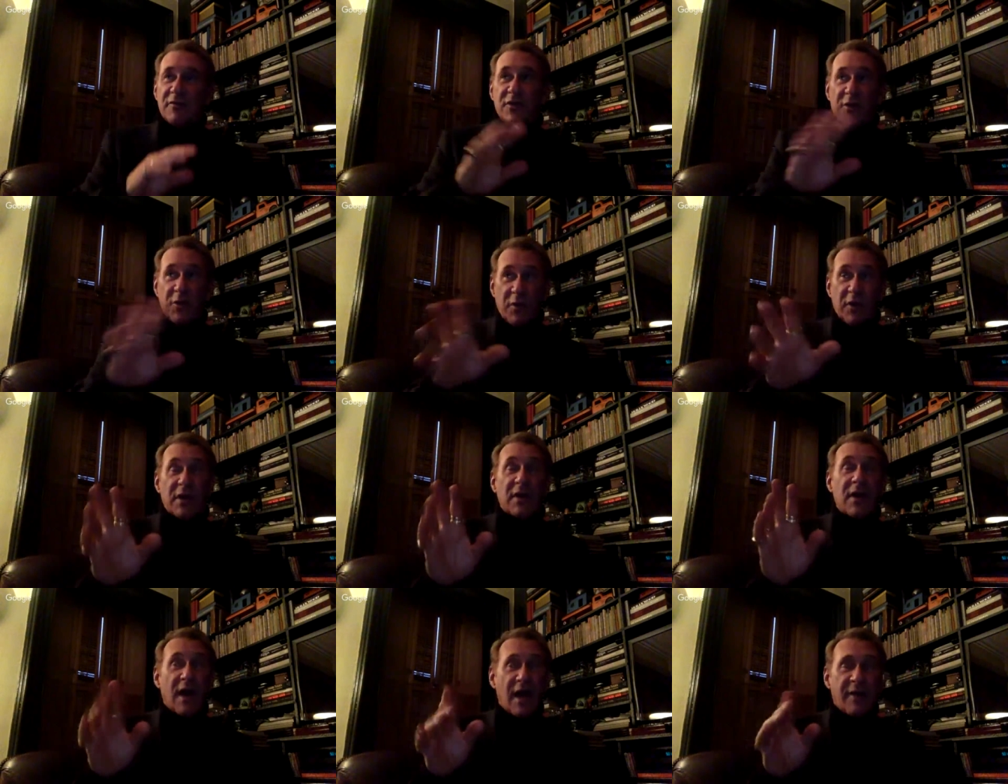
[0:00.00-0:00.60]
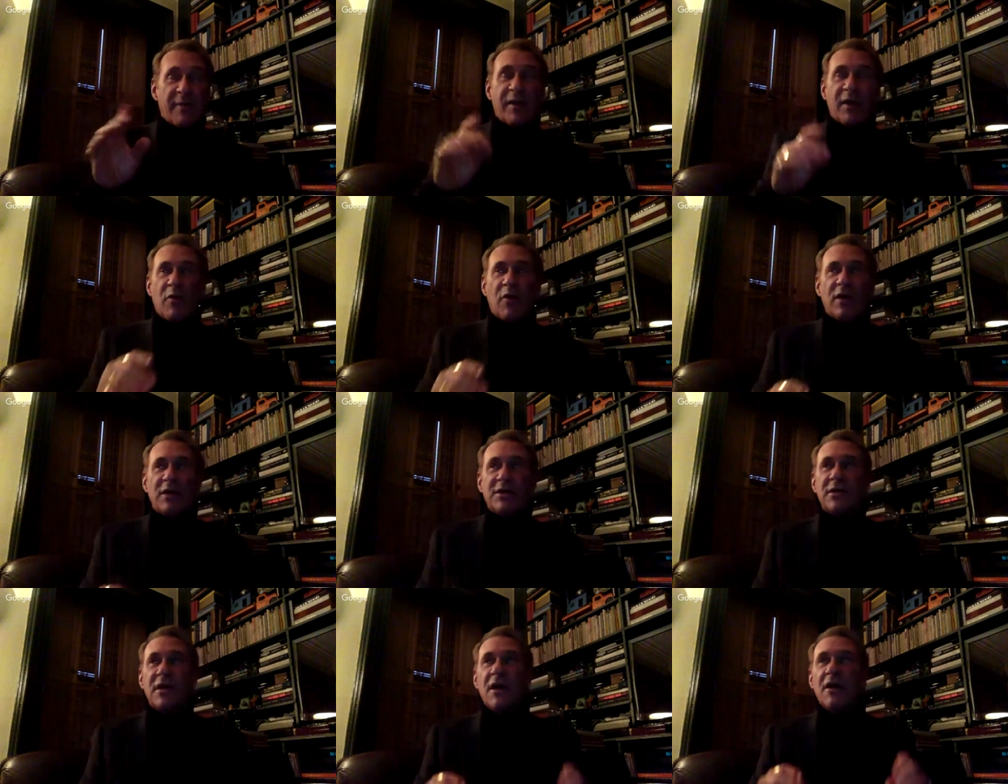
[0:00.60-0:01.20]
She won Academy
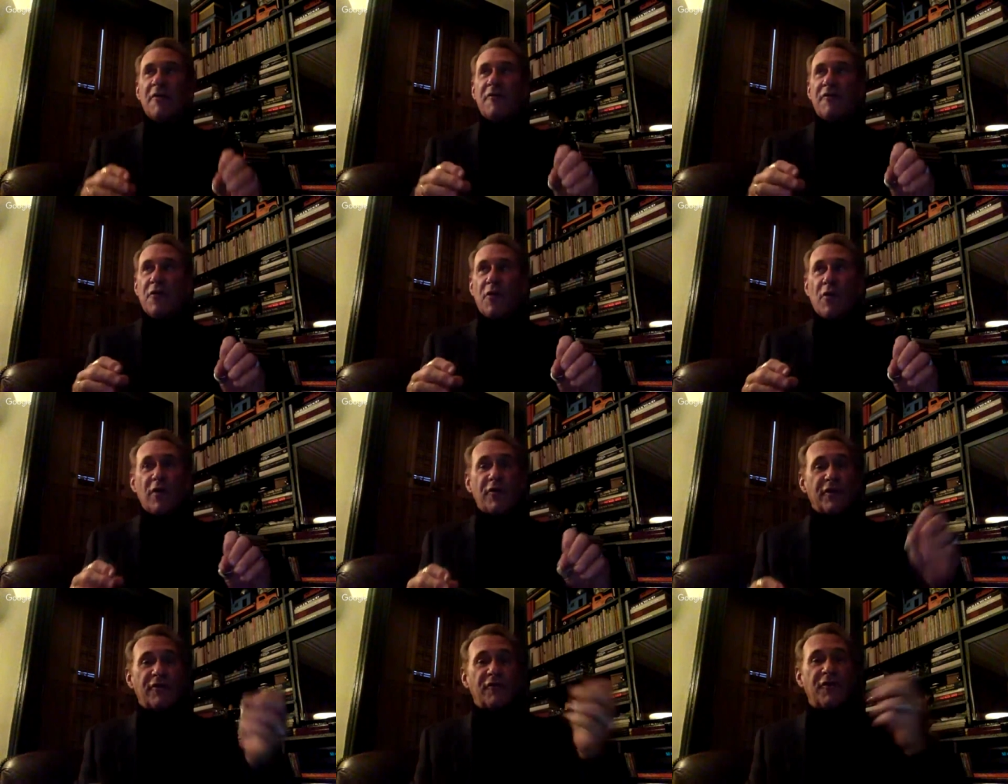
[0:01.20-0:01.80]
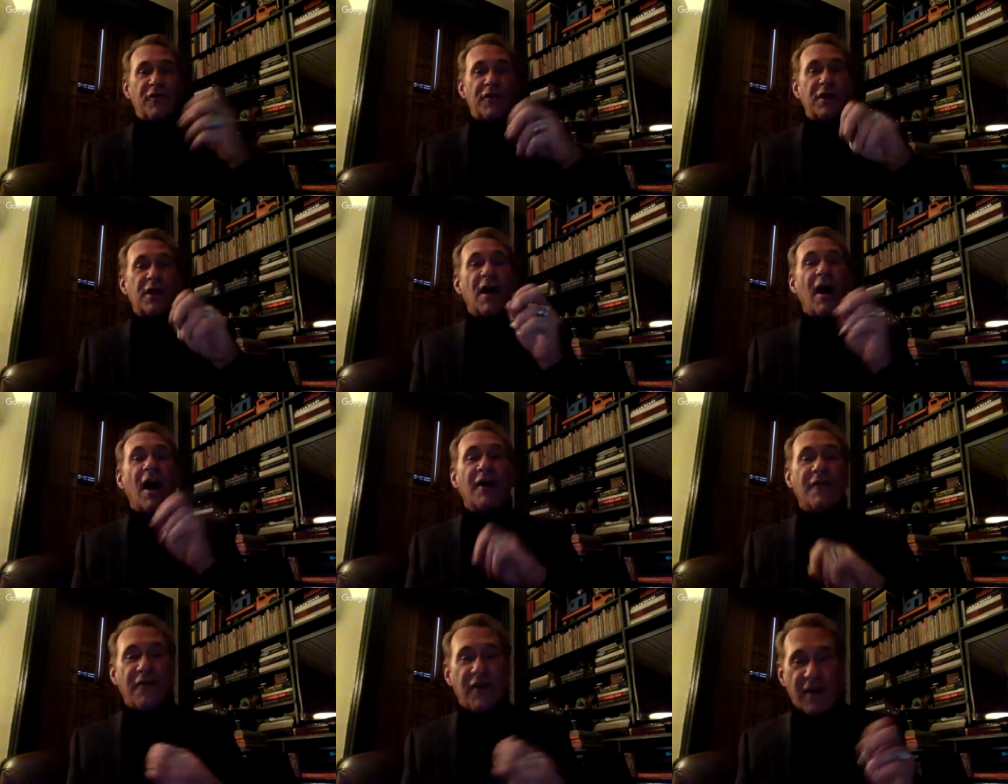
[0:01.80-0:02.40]
Awards for the for the
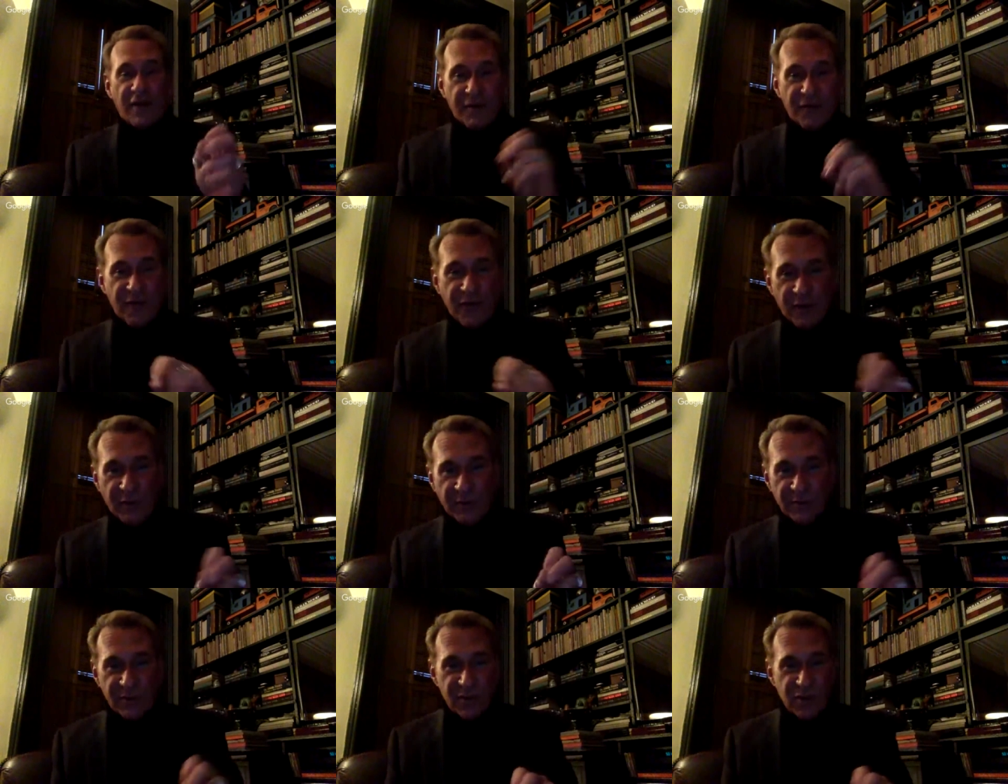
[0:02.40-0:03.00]
Godfather films.